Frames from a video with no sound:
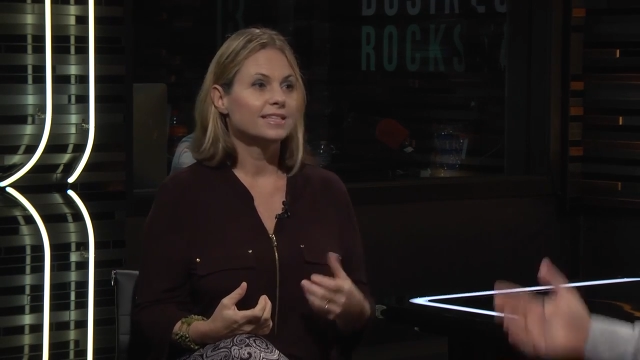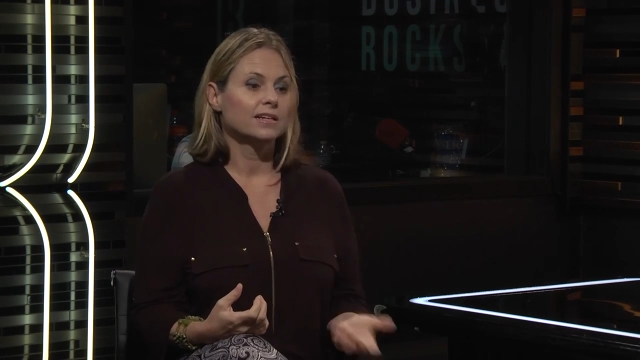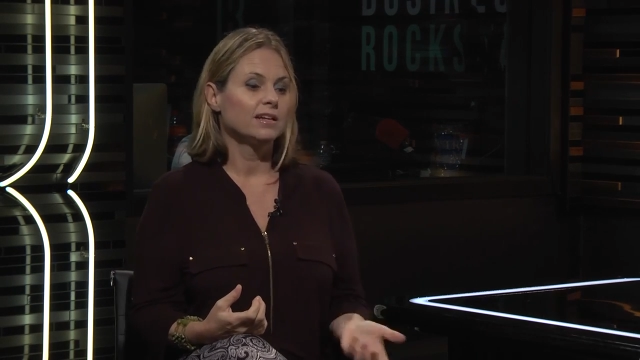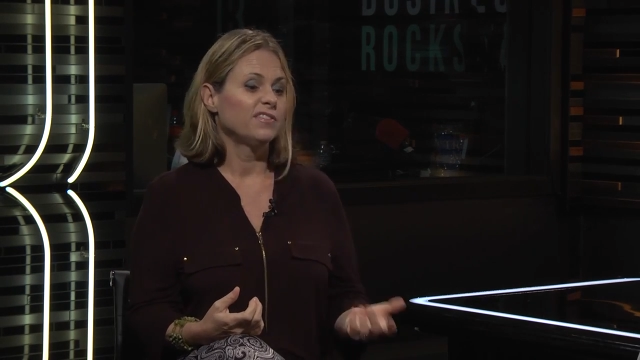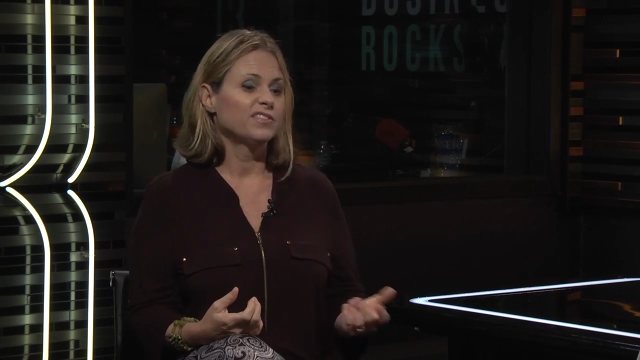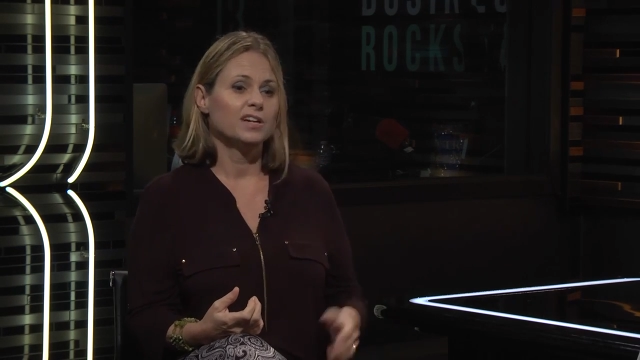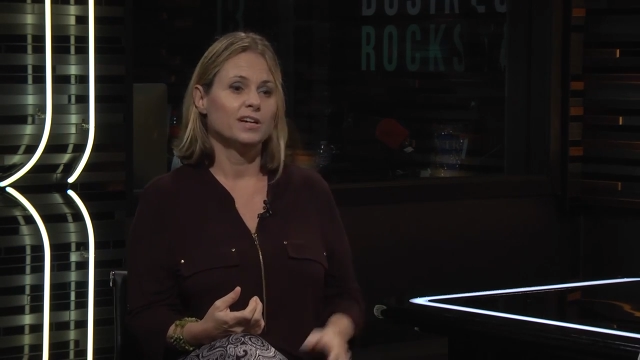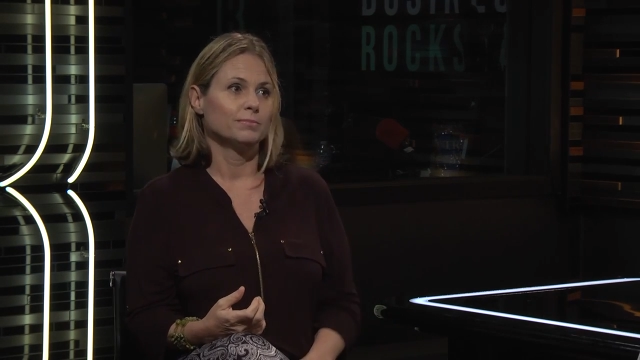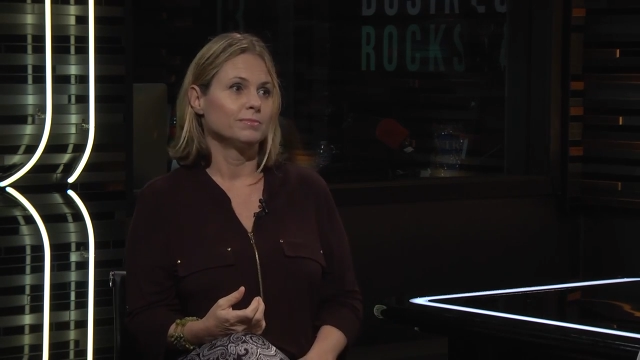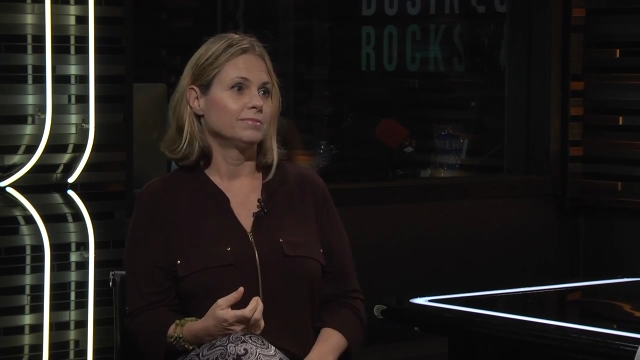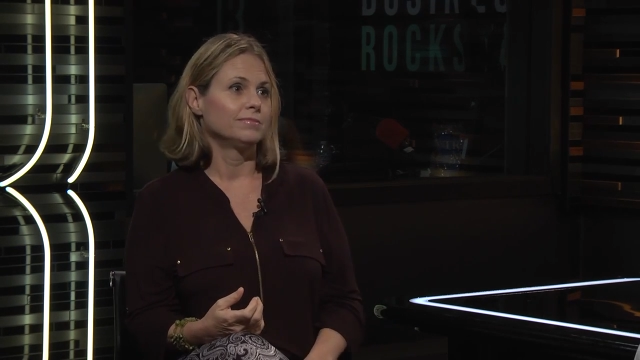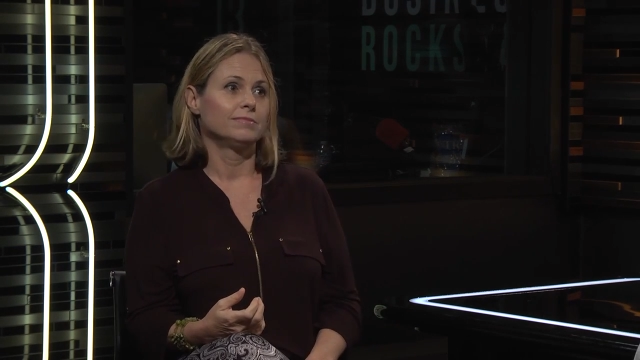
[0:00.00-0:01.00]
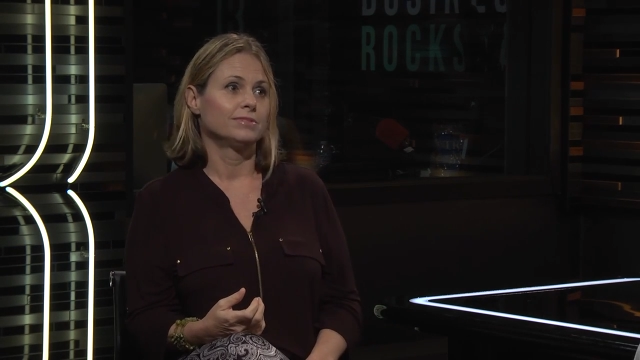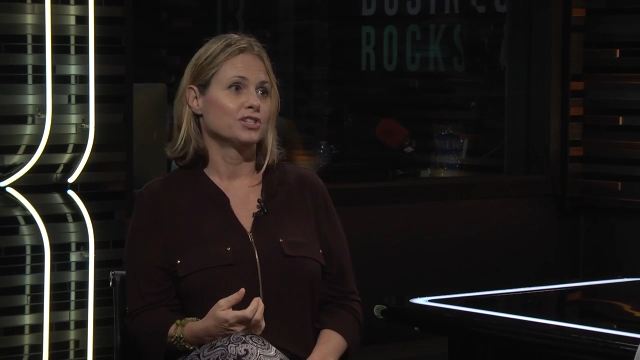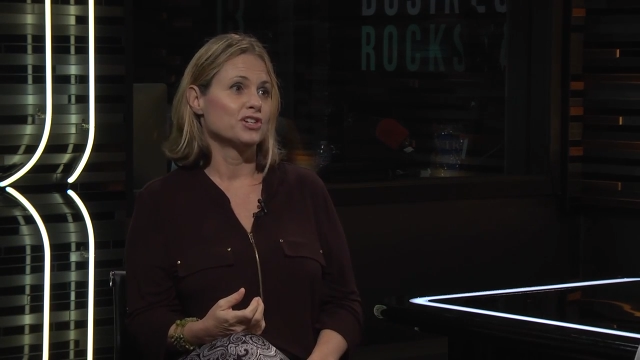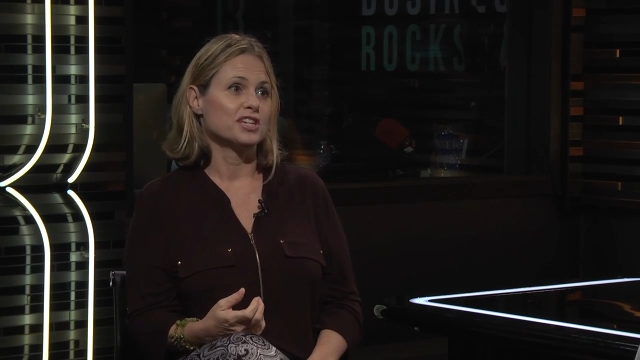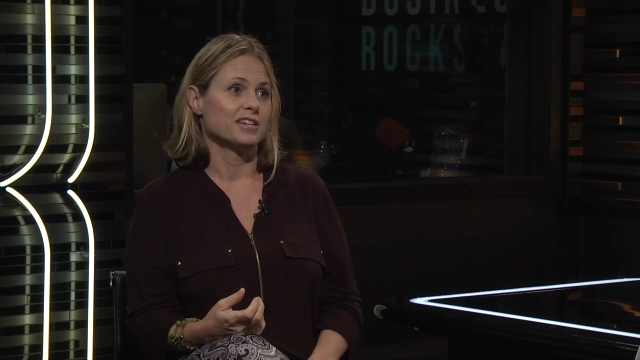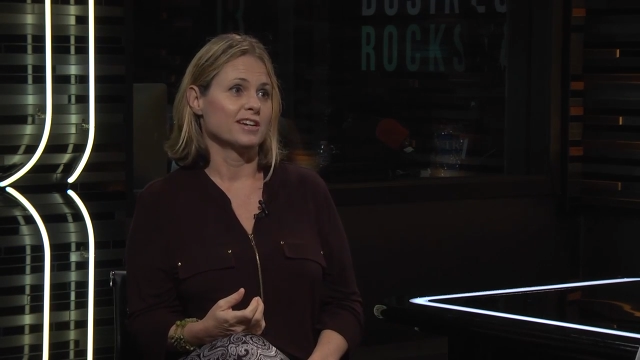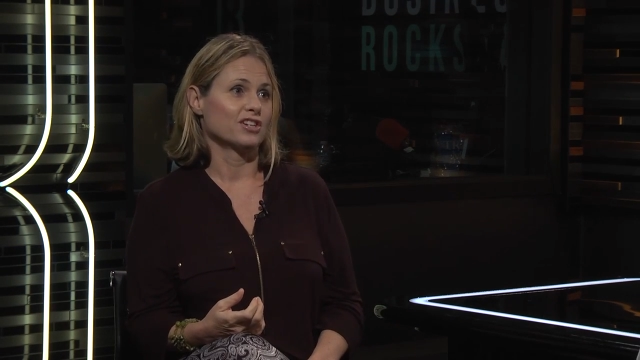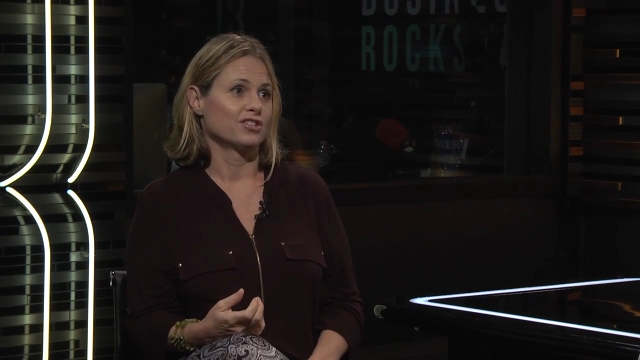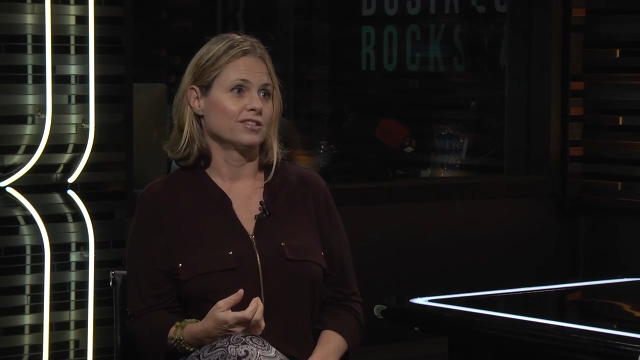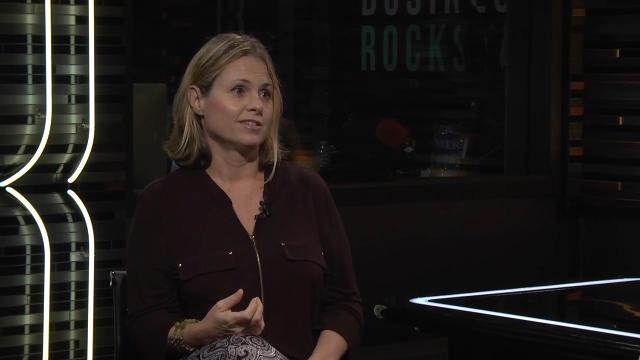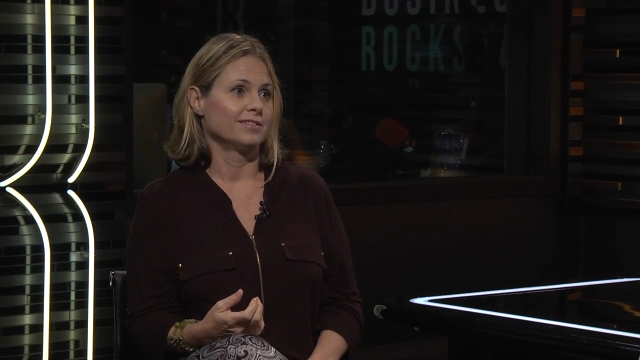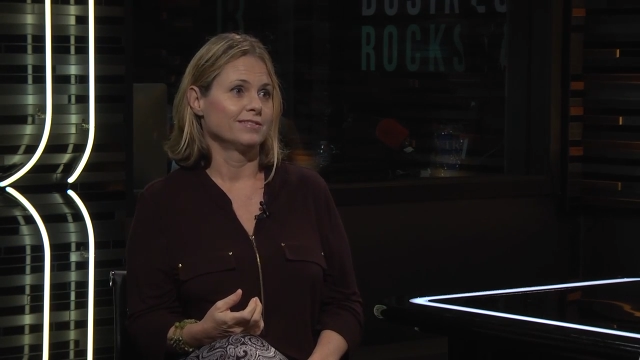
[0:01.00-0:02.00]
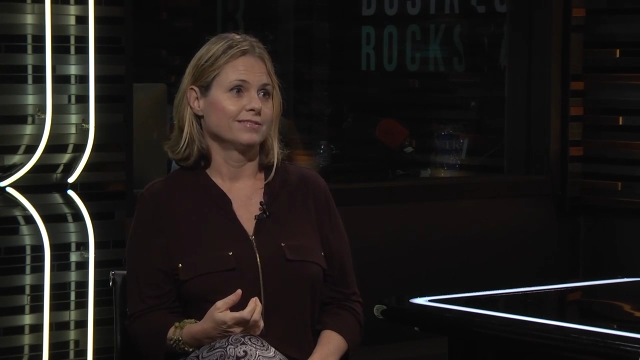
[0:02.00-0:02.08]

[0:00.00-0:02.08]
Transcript: it's a lifetime journey actually.